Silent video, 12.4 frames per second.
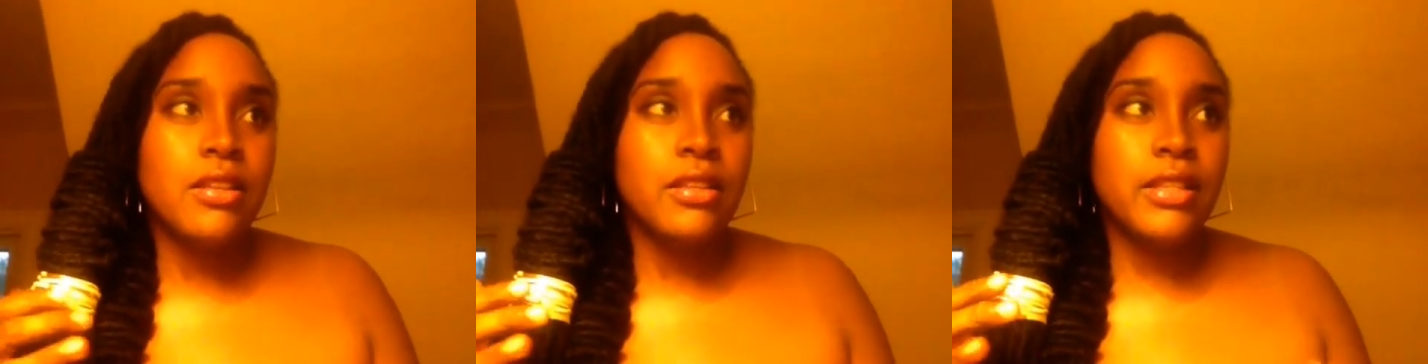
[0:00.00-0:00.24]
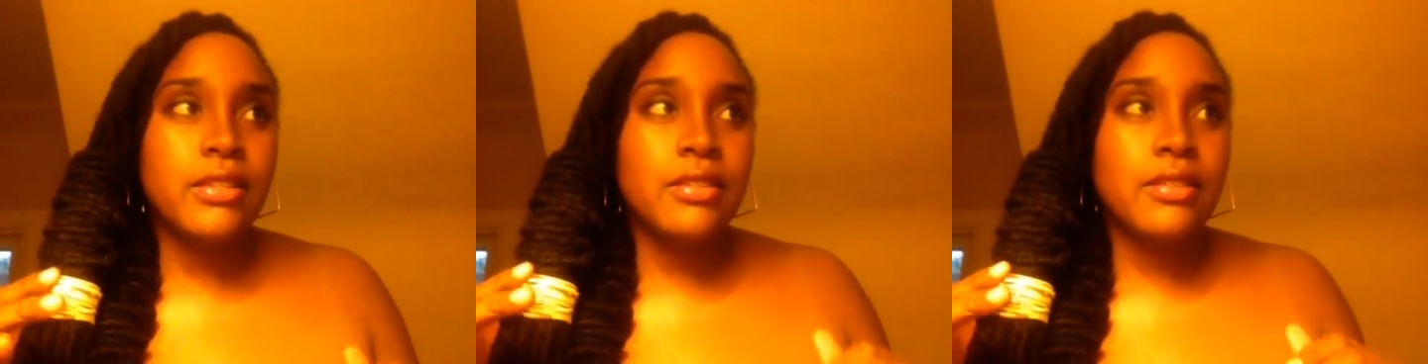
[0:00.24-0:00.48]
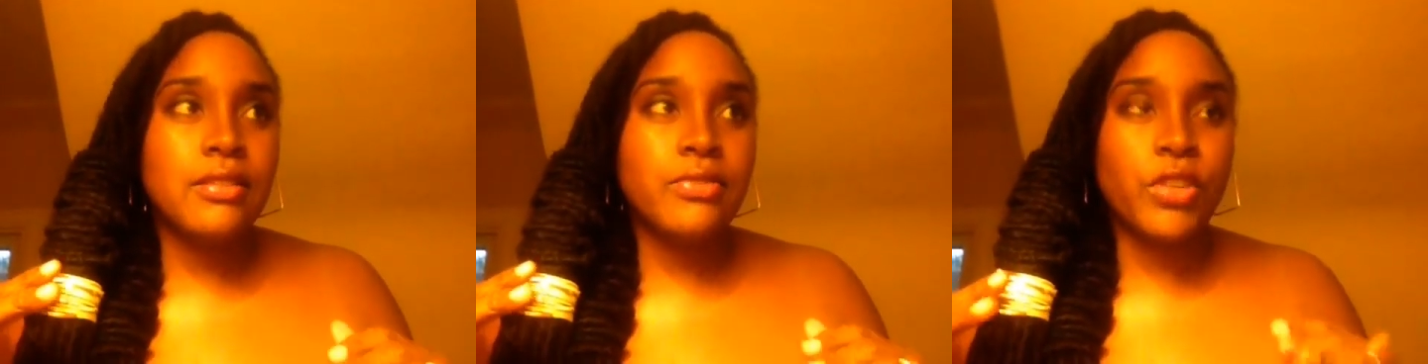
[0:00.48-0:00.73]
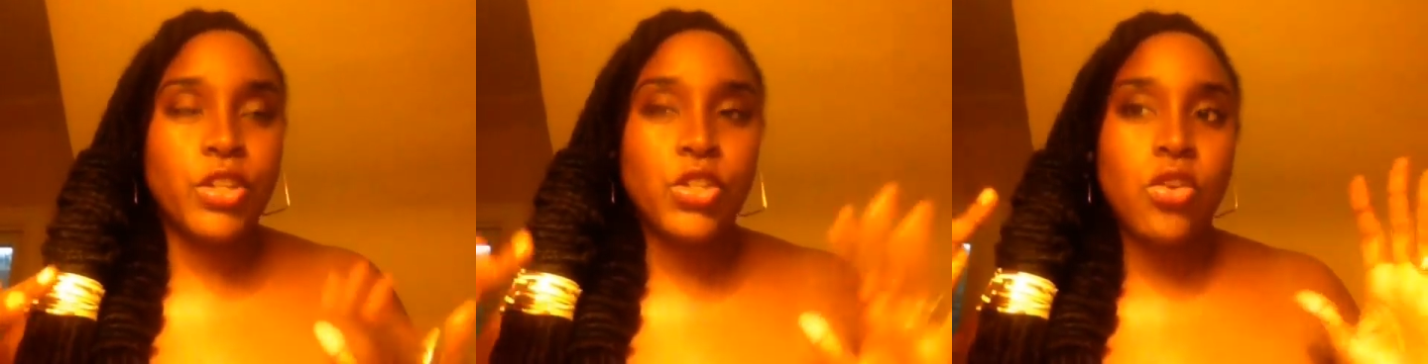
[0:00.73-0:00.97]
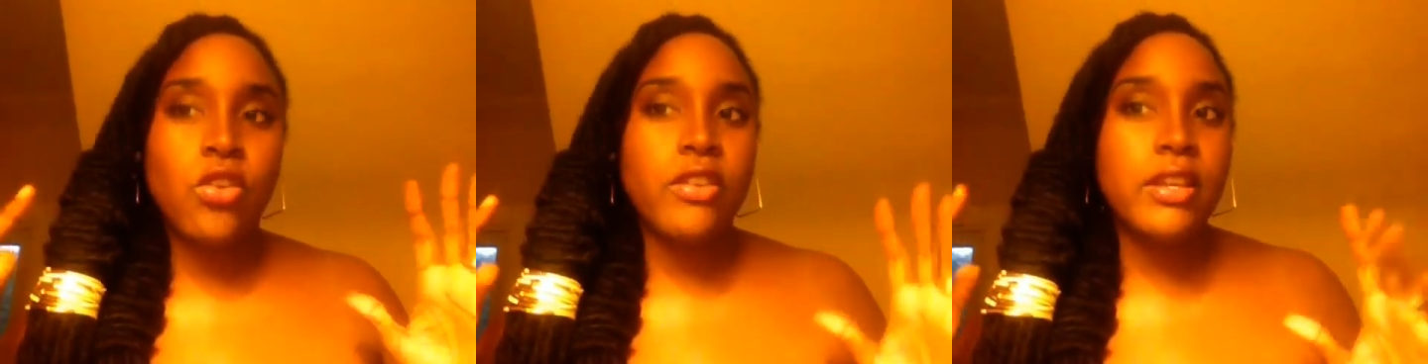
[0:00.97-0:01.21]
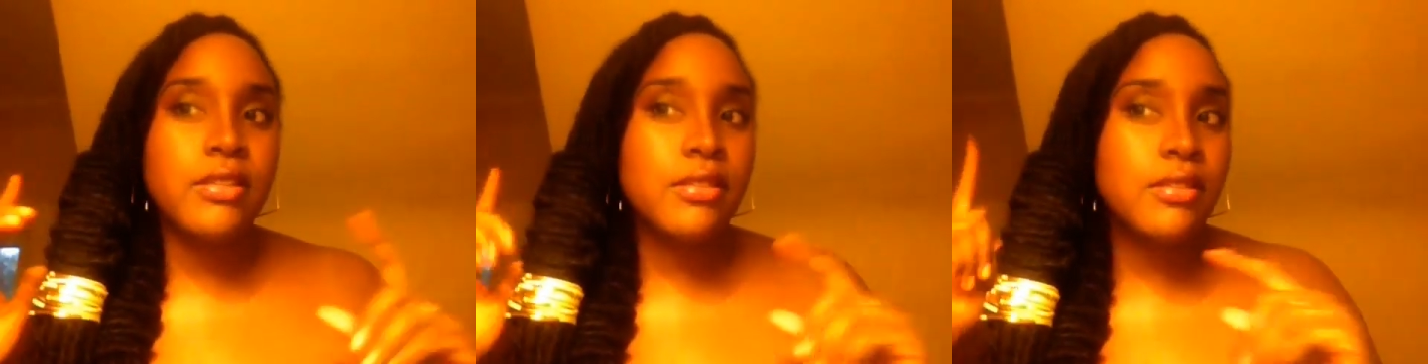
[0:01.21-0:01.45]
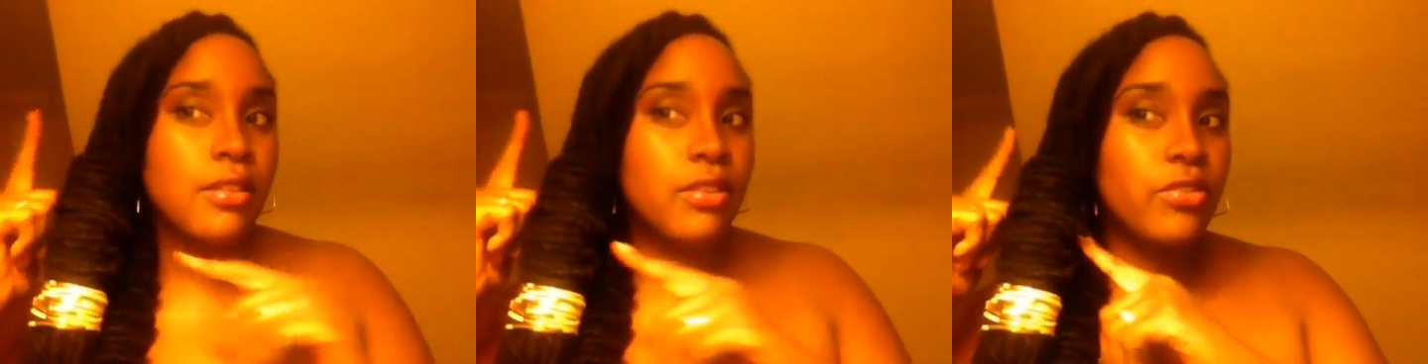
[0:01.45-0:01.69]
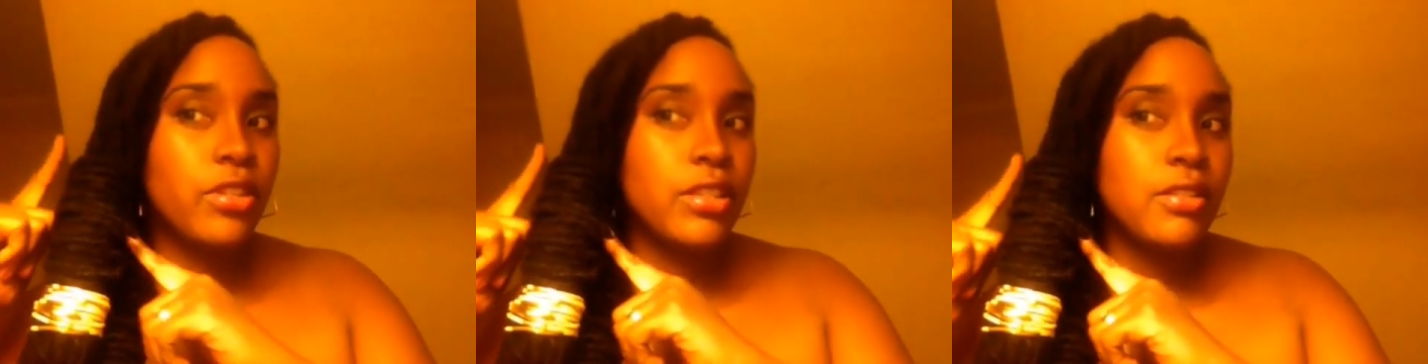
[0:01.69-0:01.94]
this is Victoria's
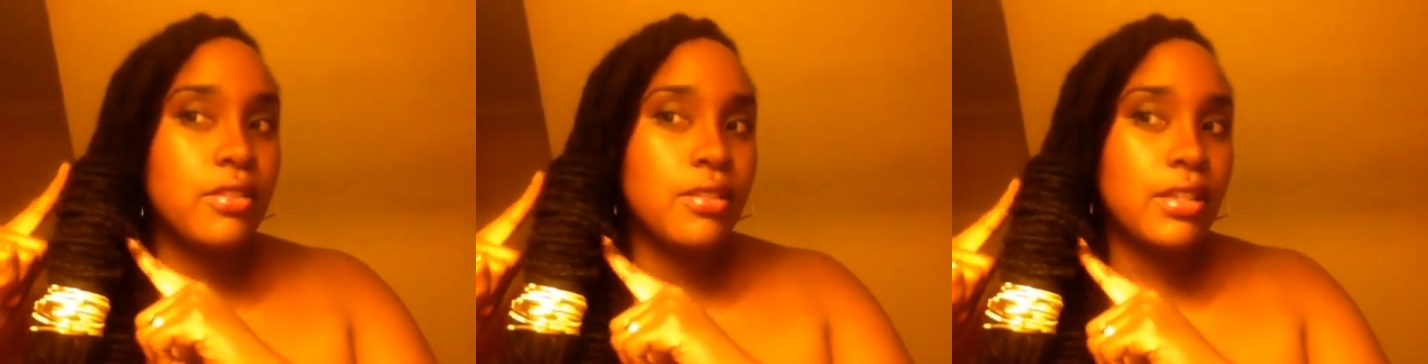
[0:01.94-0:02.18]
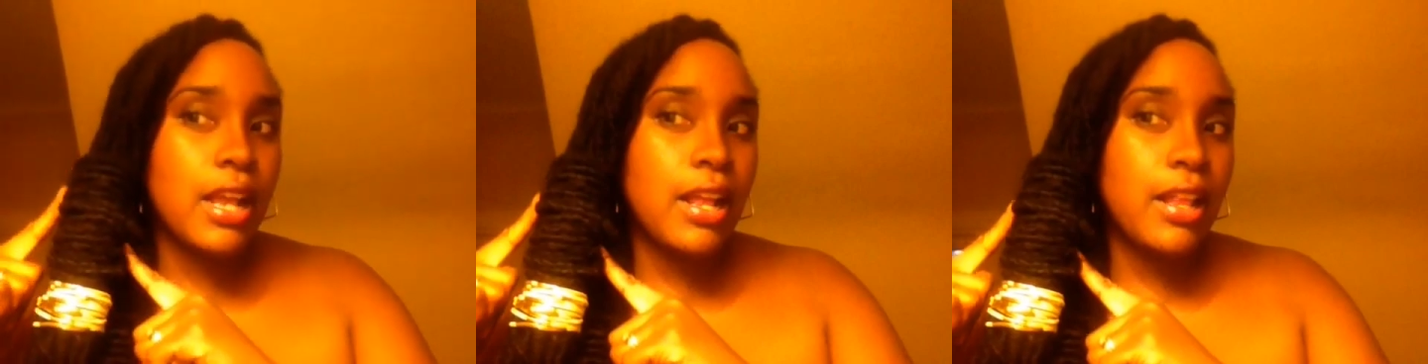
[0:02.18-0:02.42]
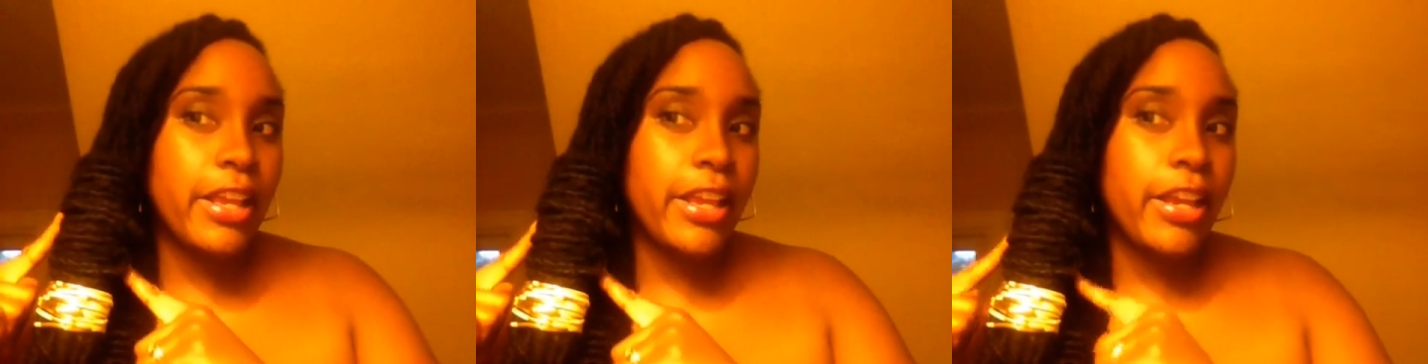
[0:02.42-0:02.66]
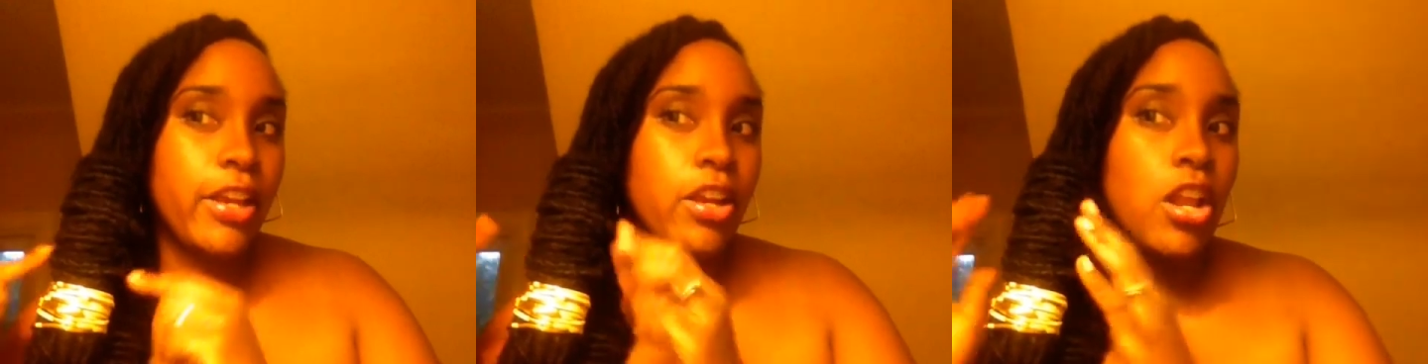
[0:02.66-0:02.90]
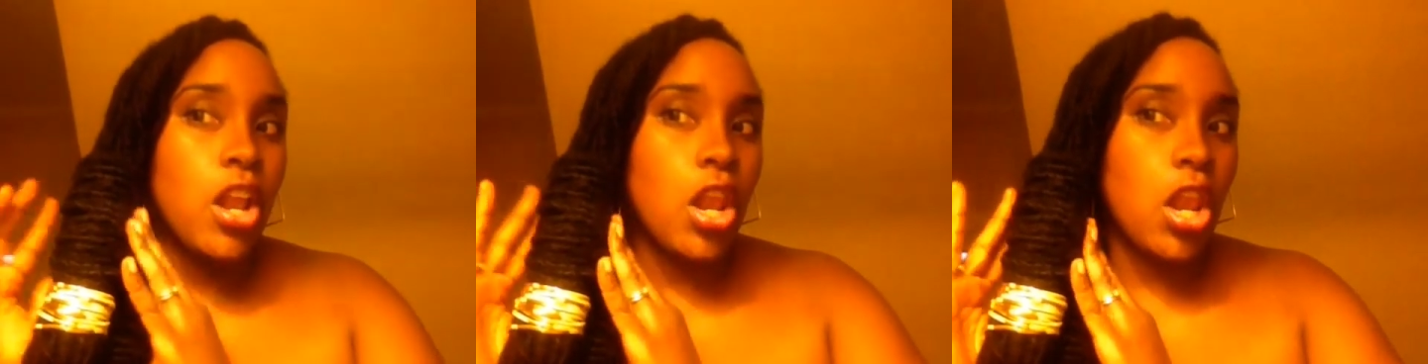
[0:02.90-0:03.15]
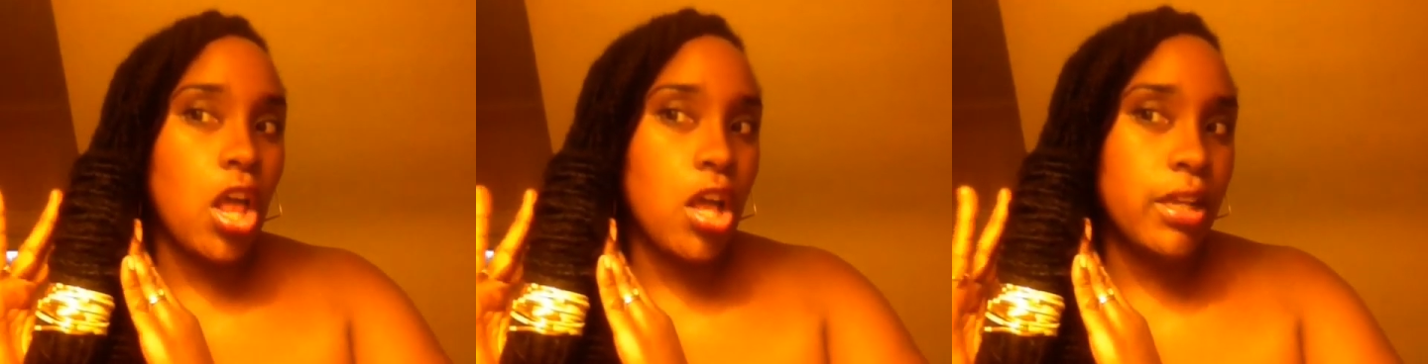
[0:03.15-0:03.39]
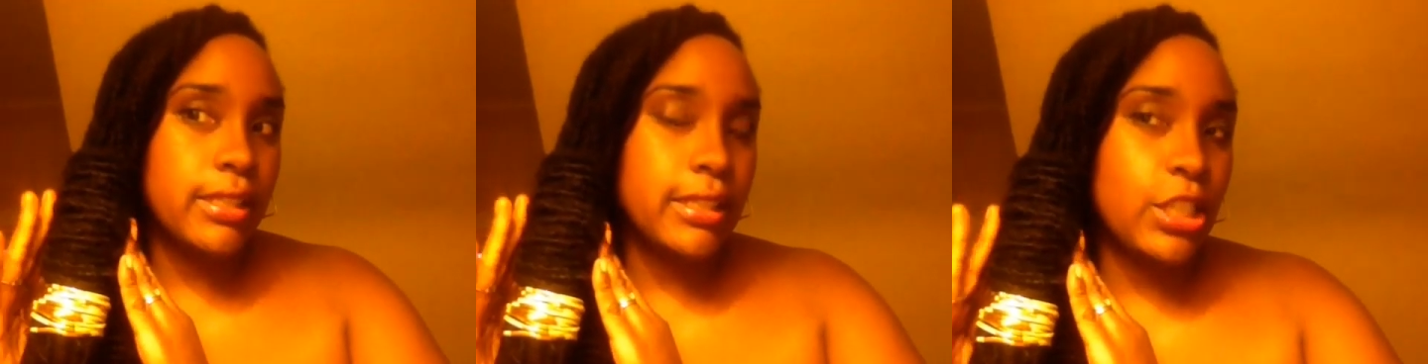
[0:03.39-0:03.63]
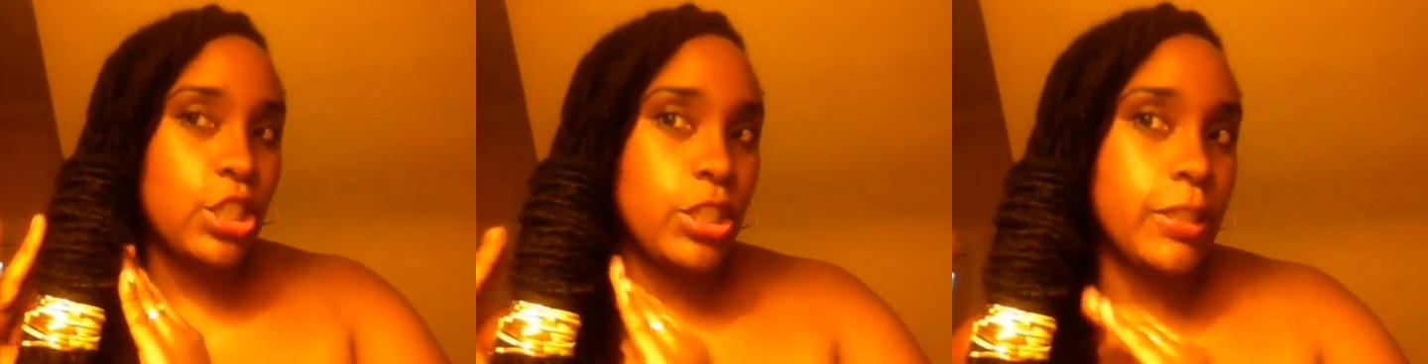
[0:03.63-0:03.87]
Secret style hair loc
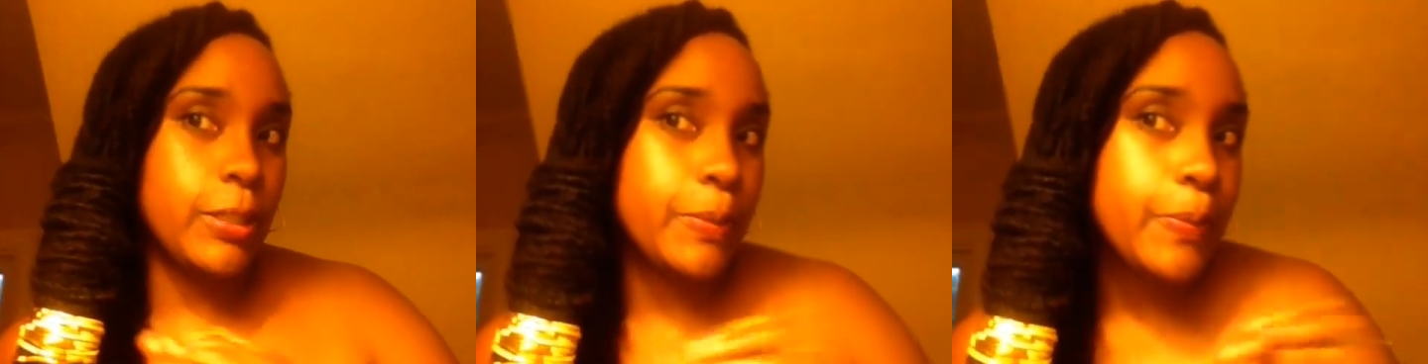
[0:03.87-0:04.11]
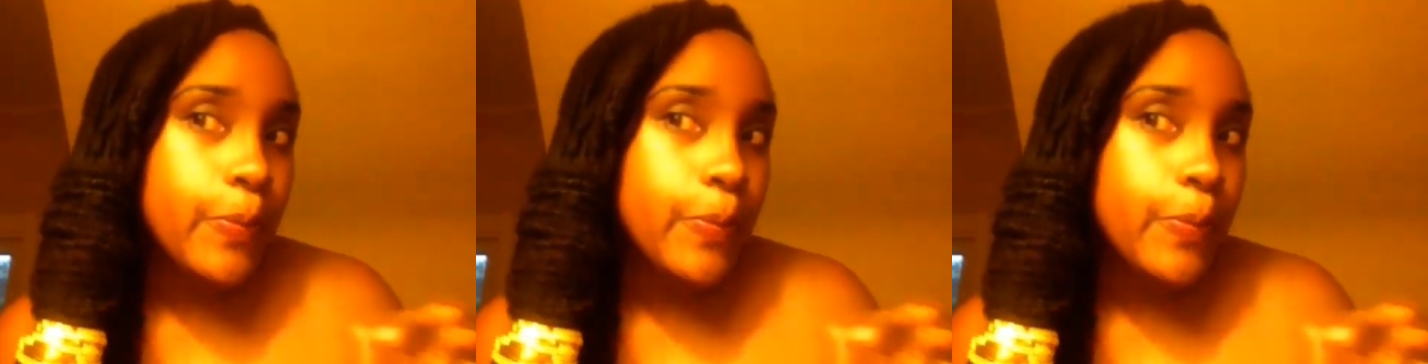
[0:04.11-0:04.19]
edition.